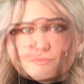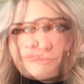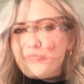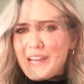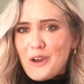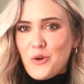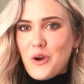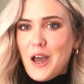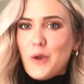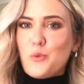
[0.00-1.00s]
Now,
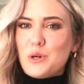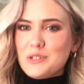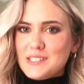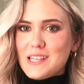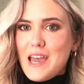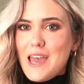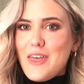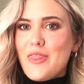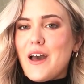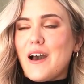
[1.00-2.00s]
I will
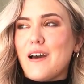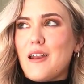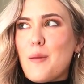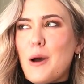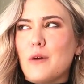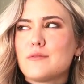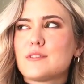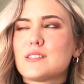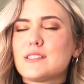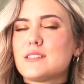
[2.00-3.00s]
say that about
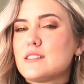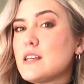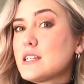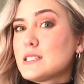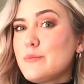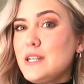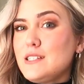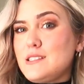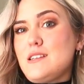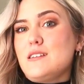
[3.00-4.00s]
6
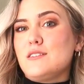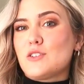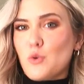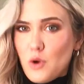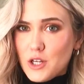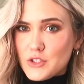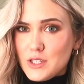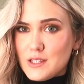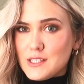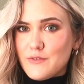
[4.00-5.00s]
minutes into
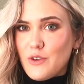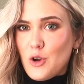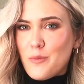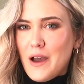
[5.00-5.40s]
watching this film,